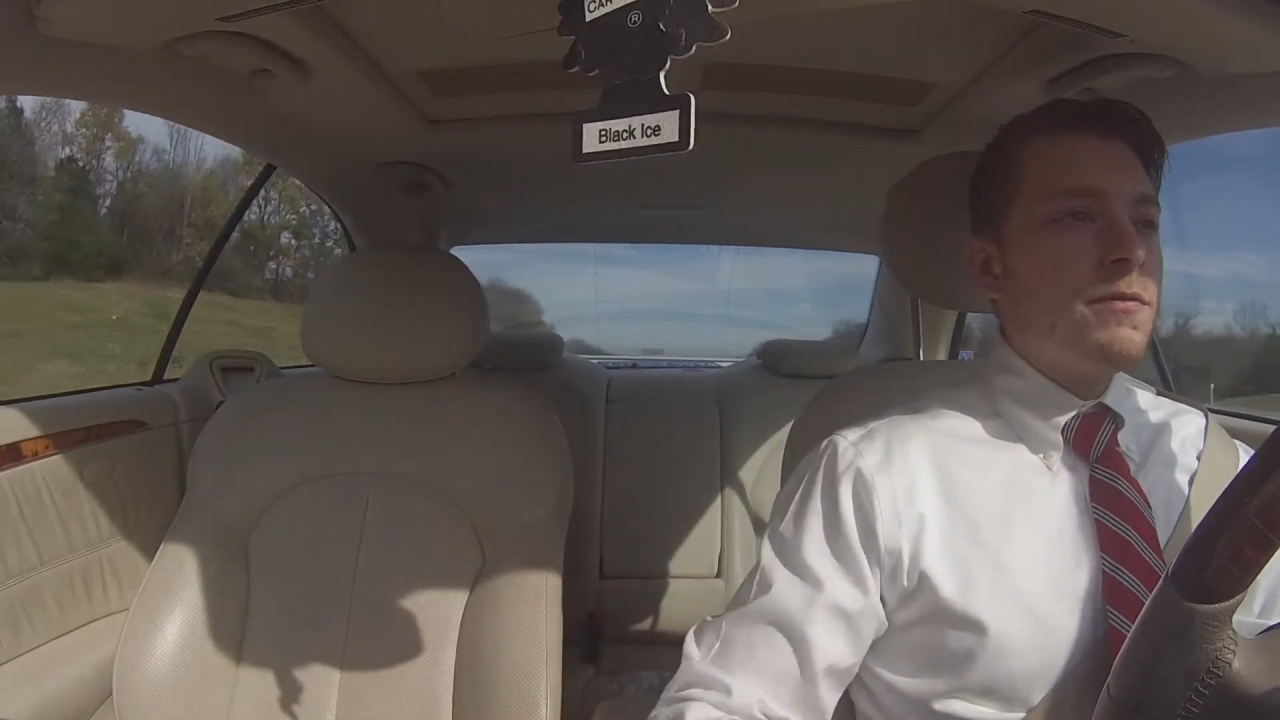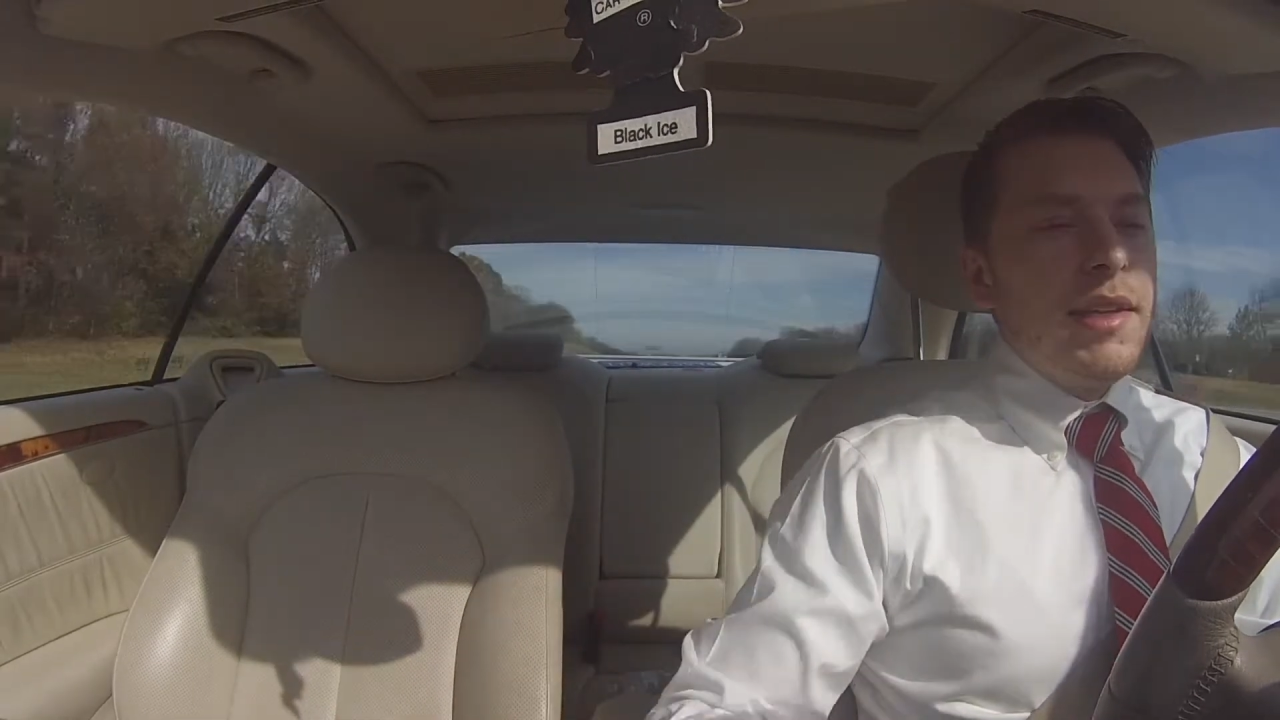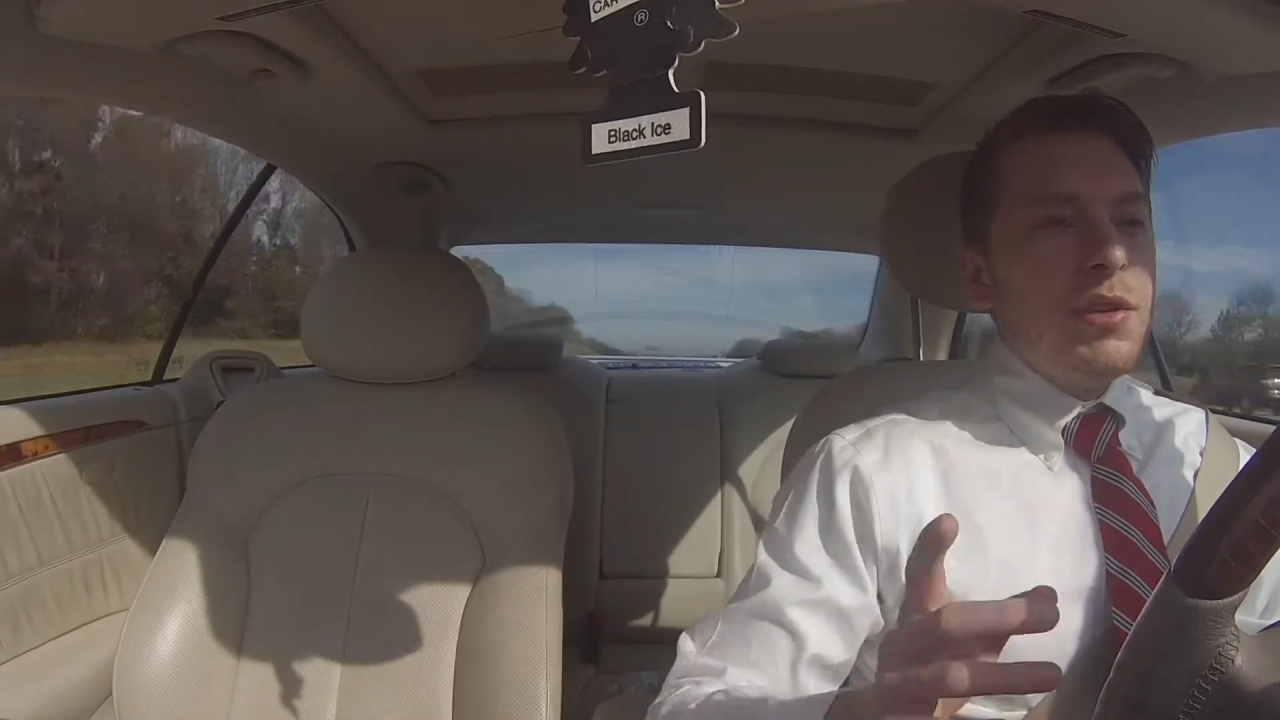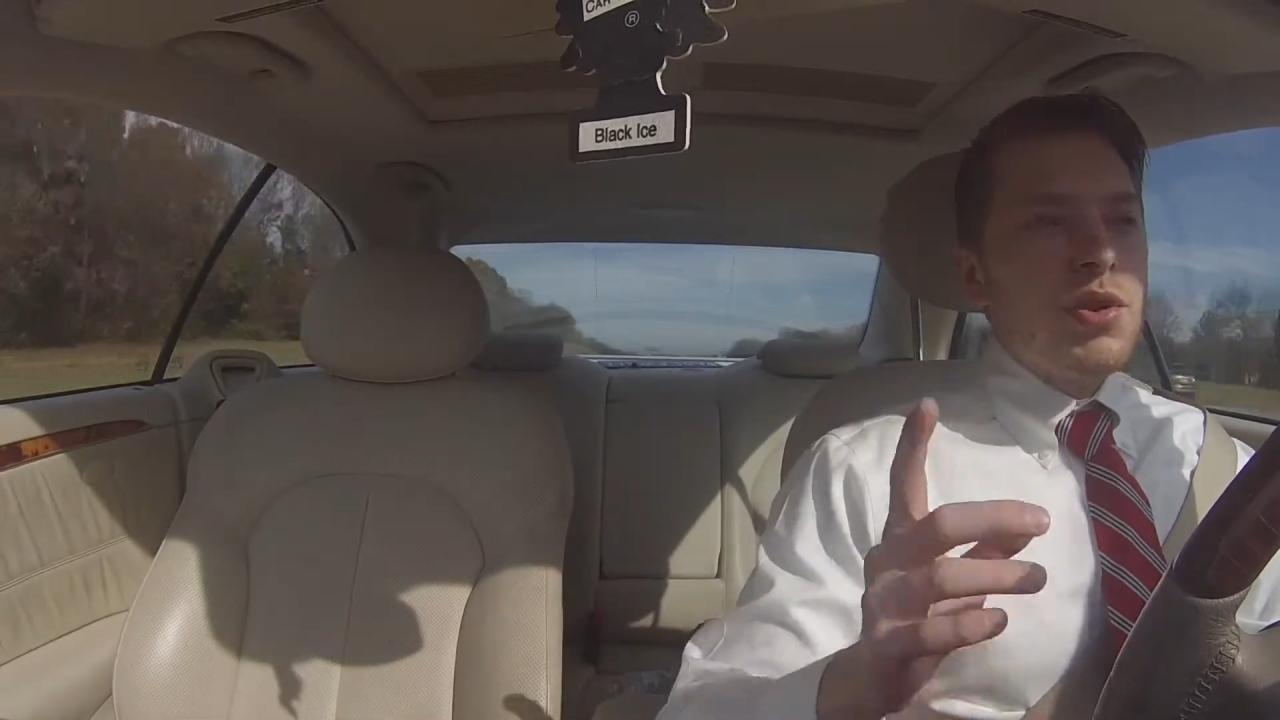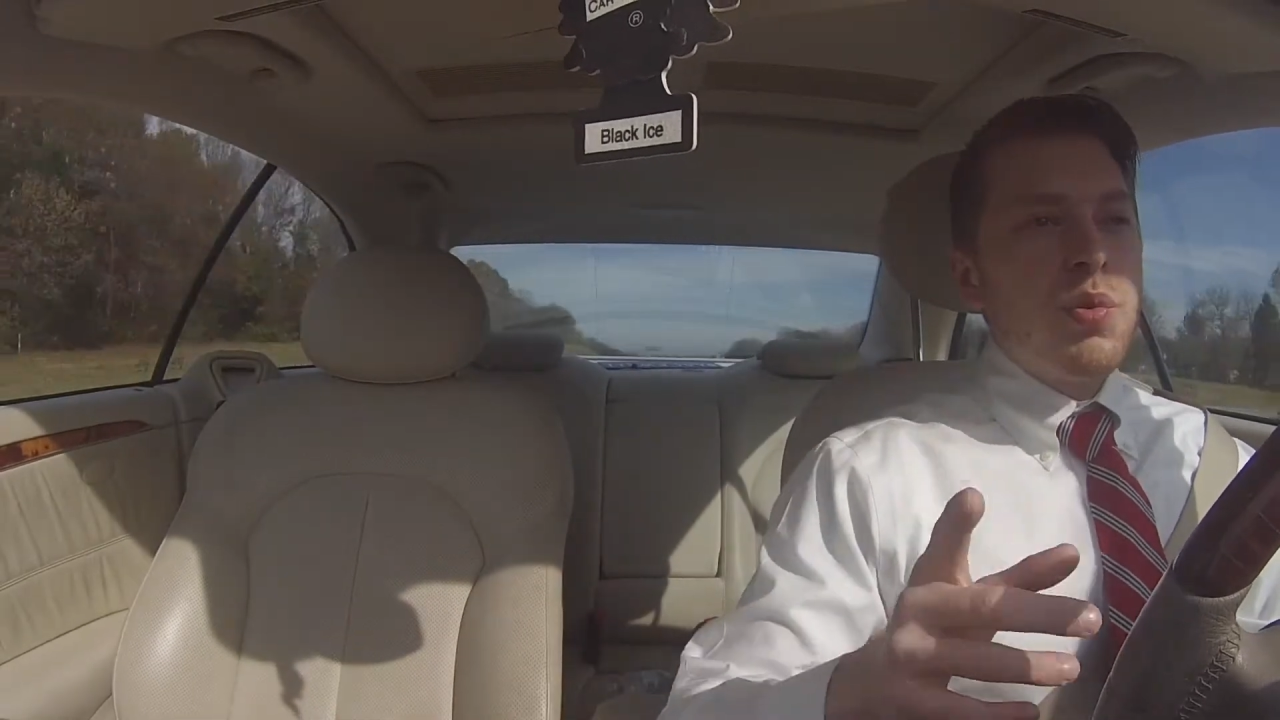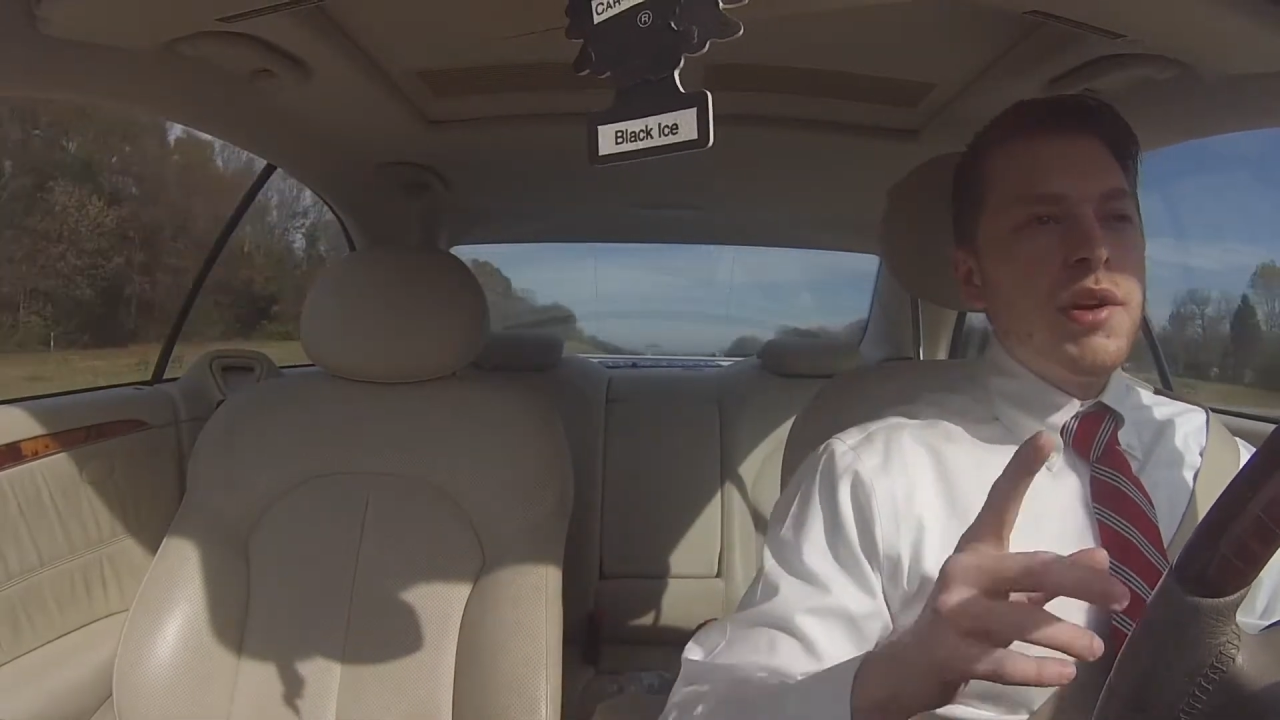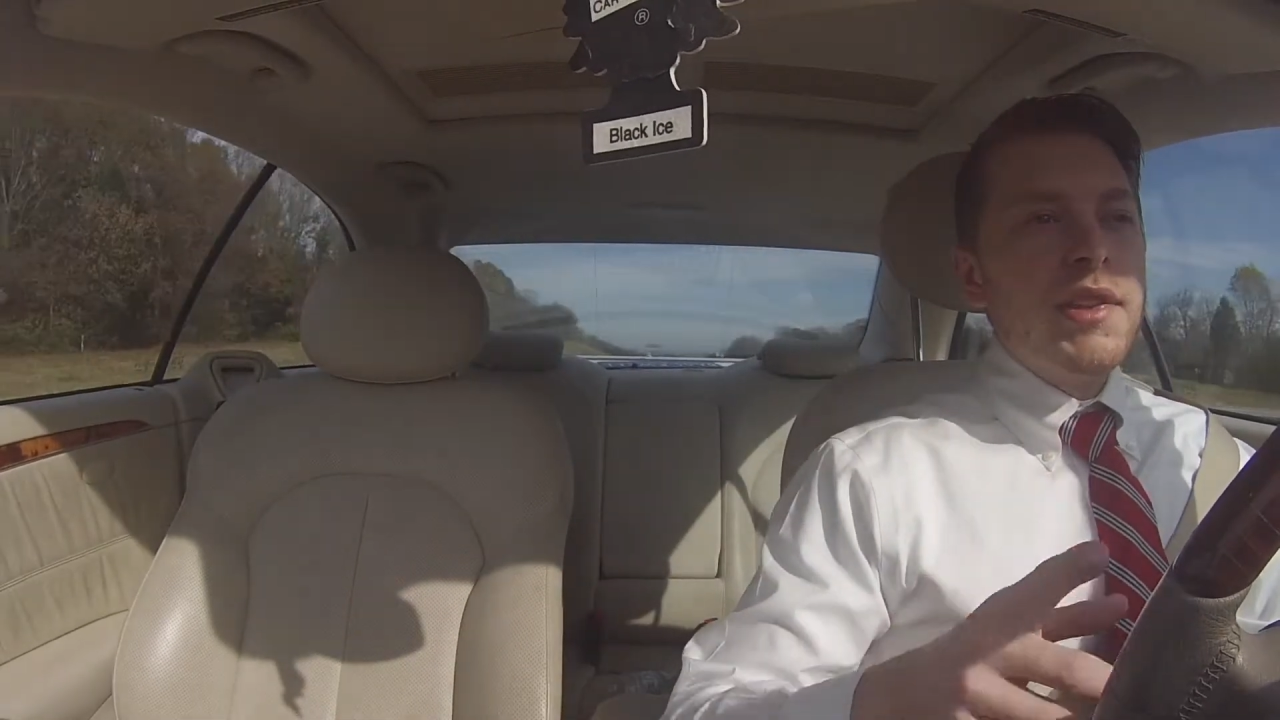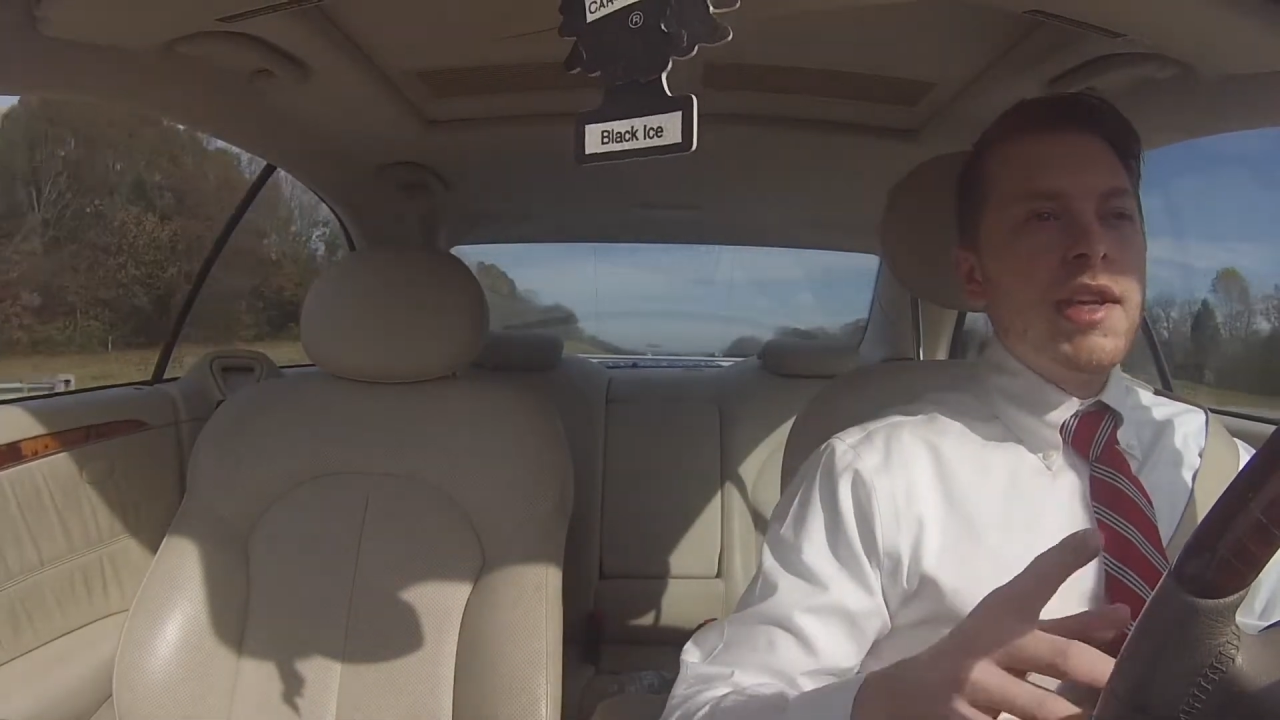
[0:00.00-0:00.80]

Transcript: And here's one